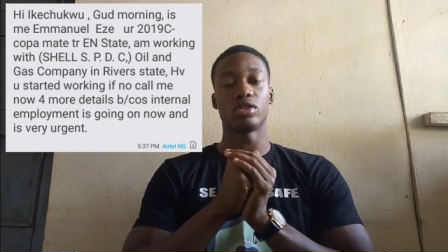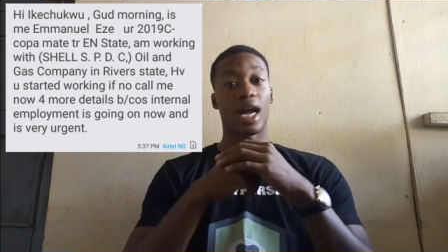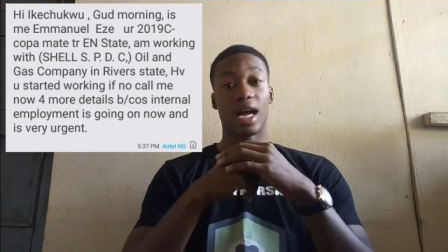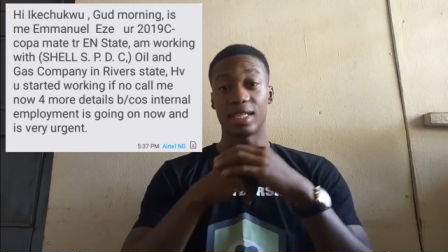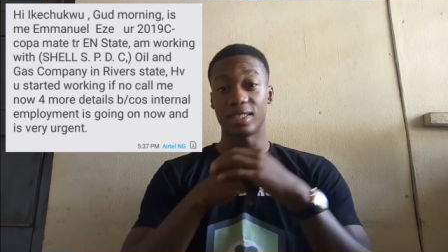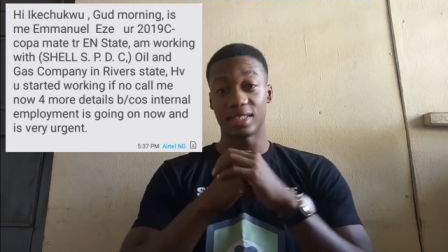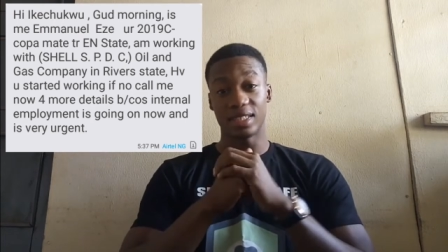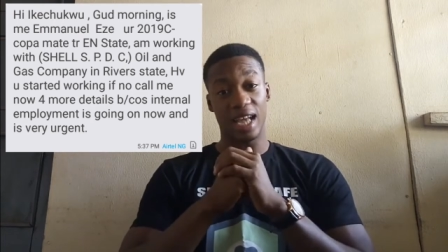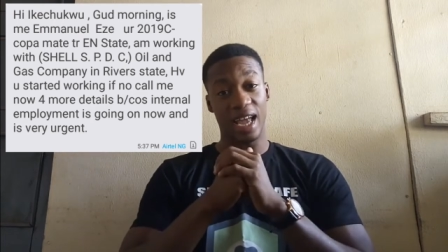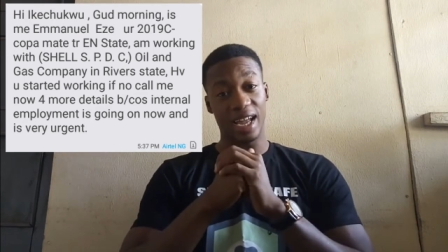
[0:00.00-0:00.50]

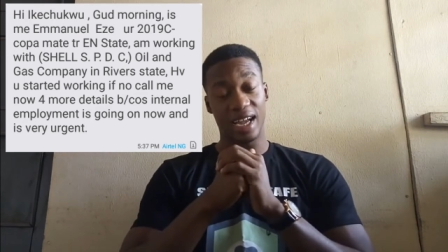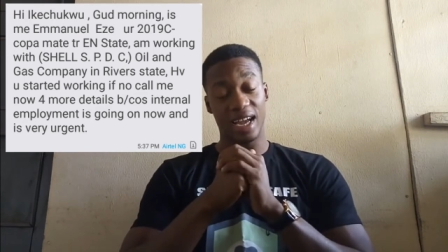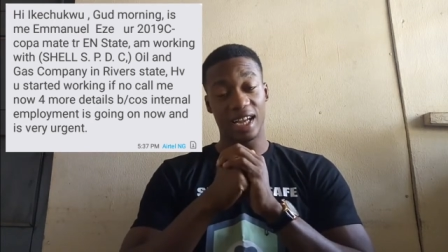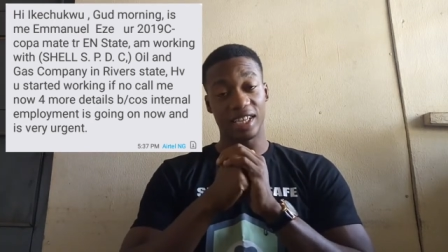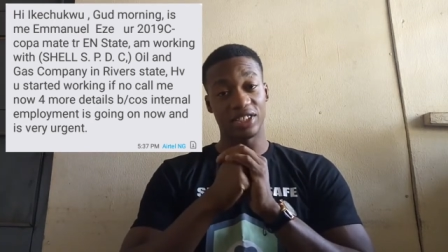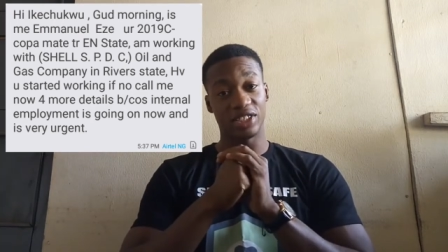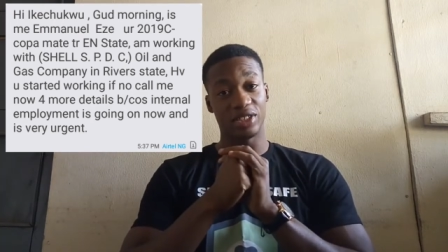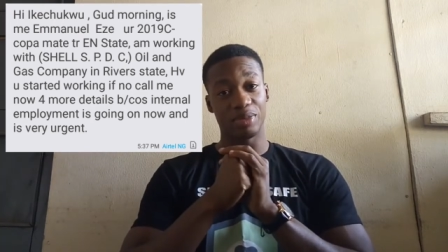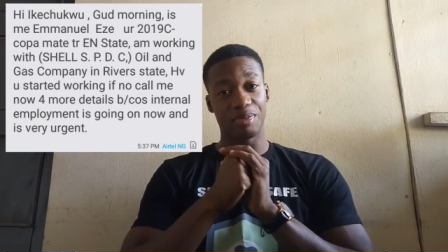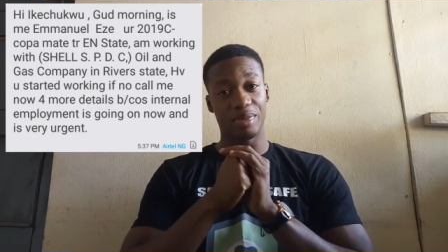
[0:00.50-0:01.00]
And did I
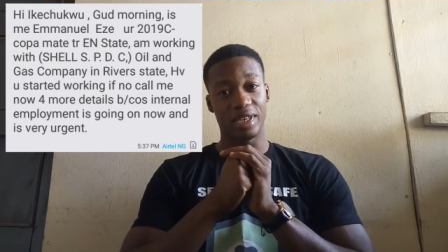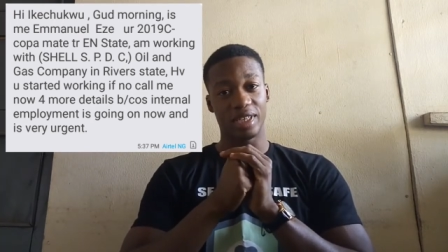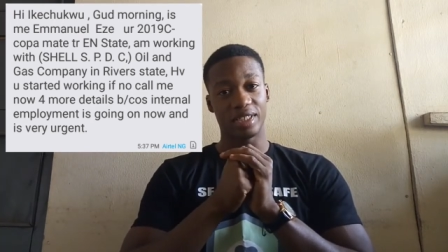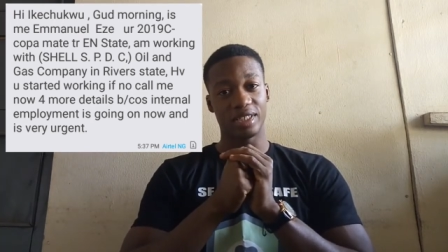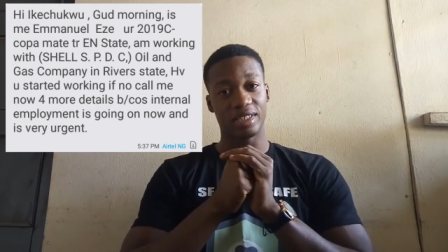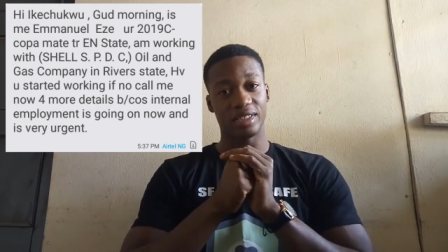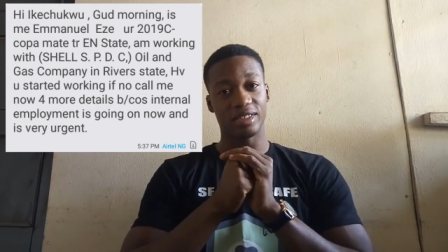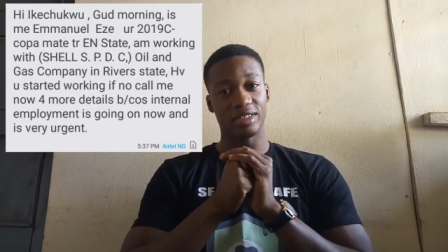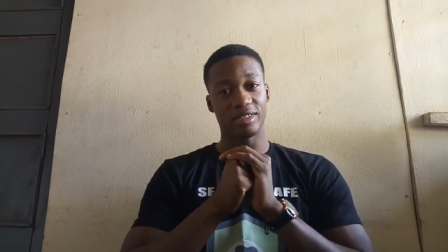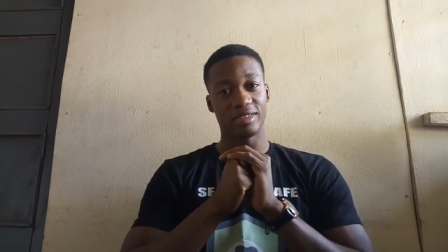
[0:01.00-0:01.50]
catch the
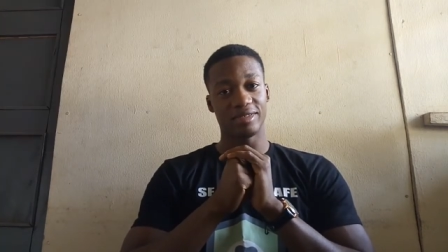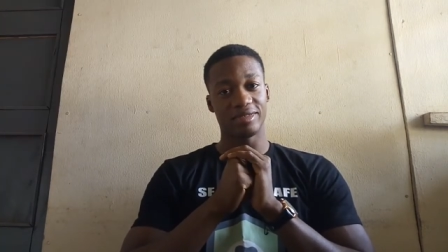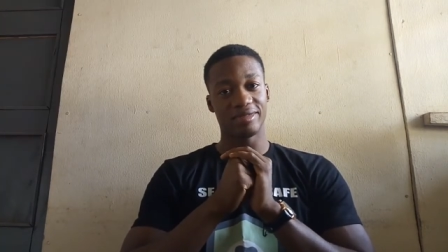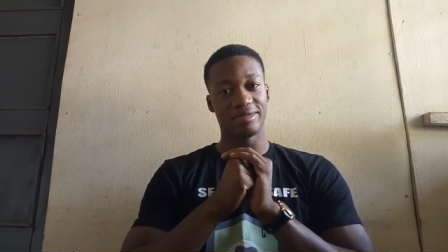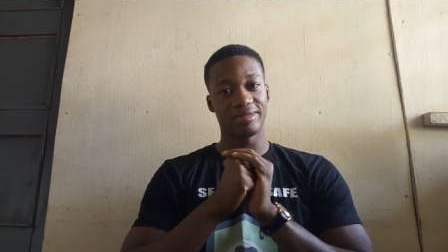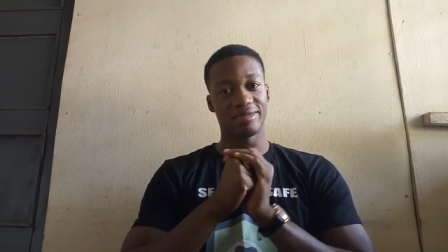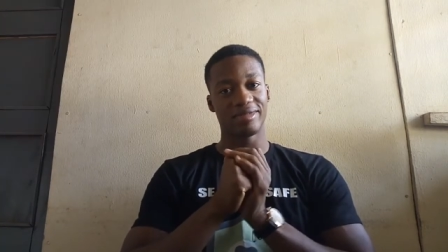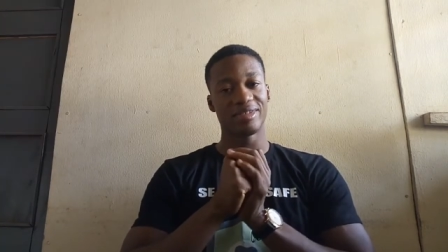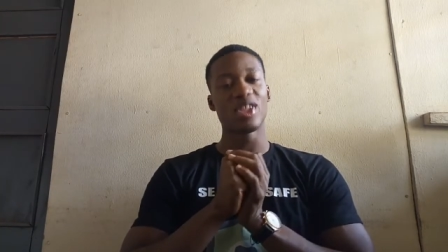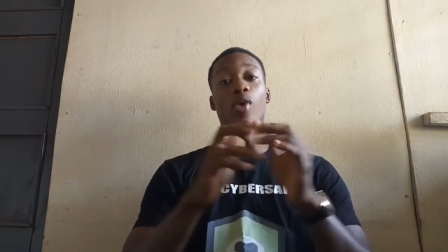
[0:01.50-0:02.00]
person?
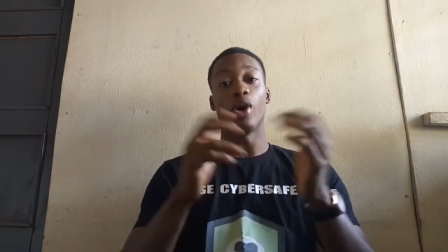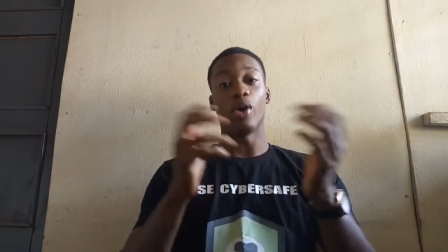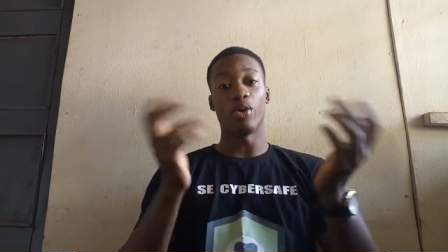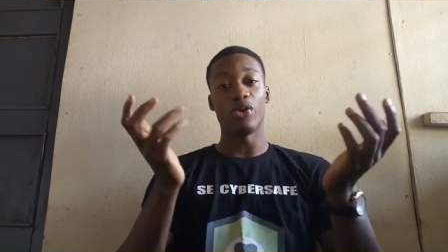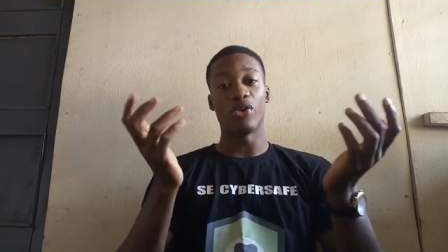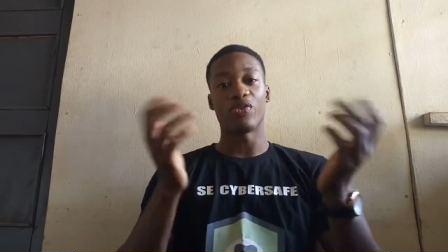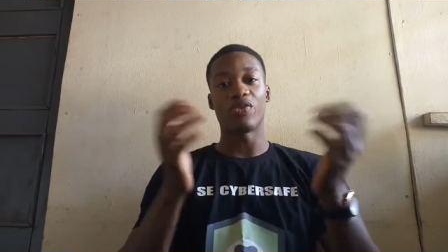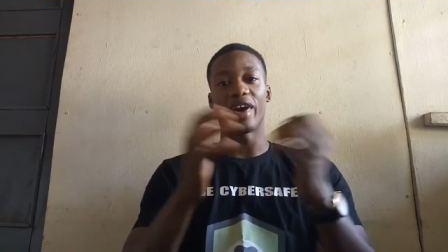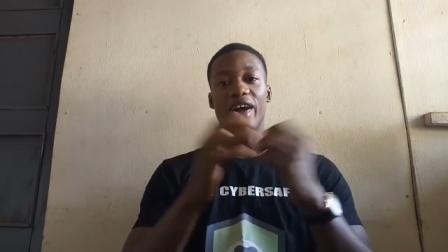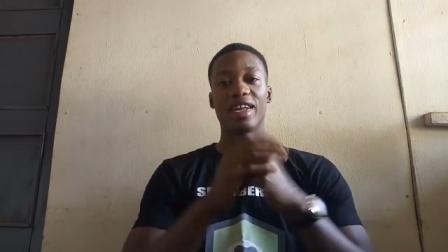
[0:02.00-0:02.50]
Well,
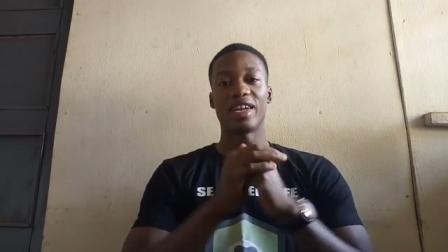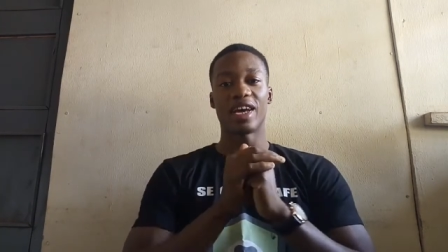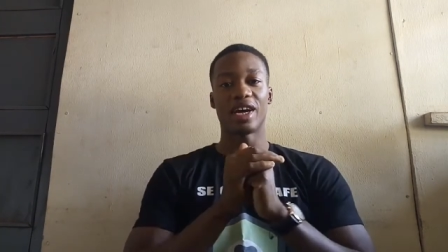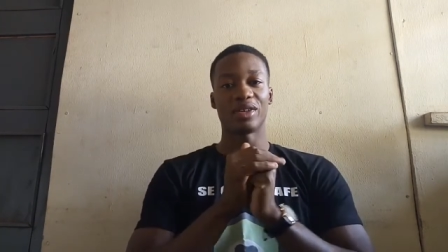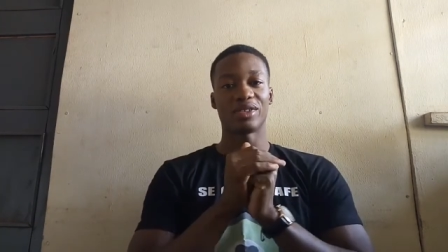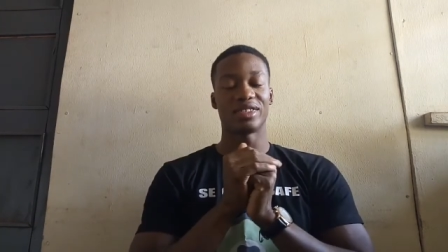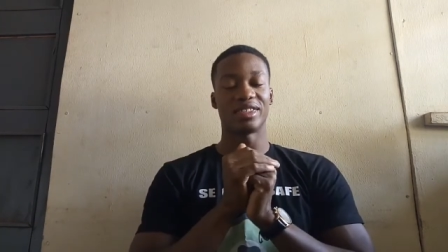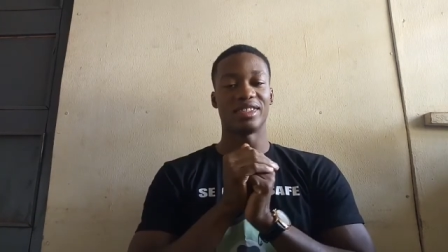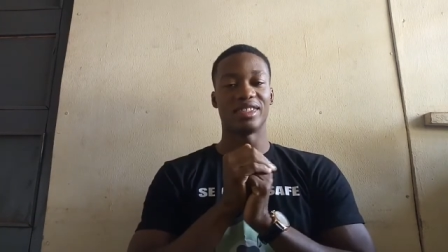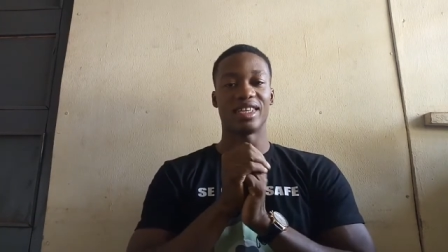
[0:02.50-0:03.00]
we find
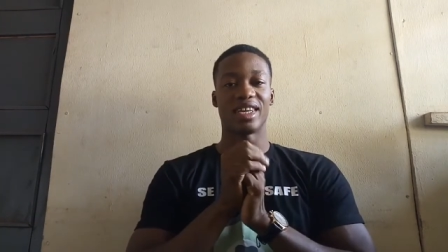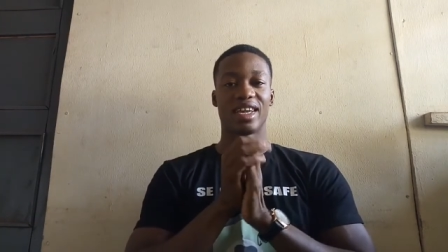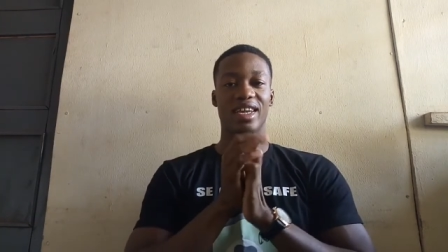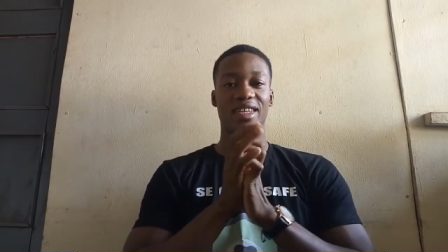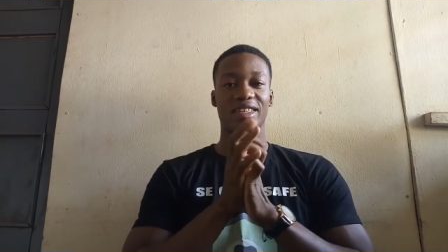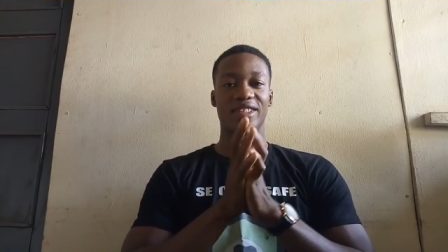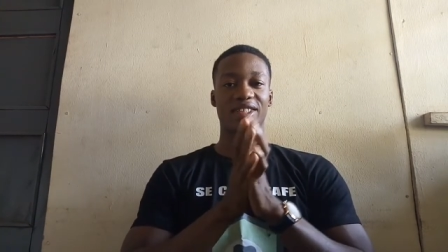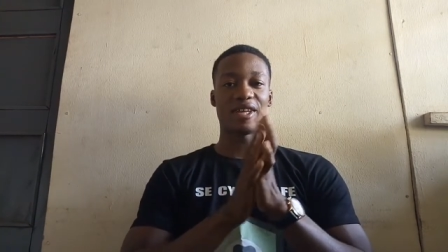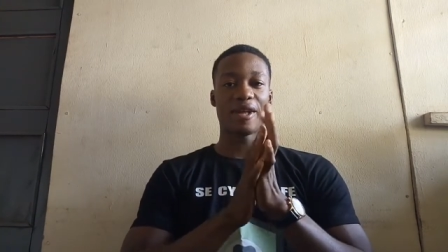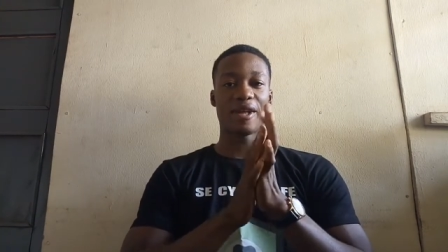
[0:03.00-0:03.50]
out in the end.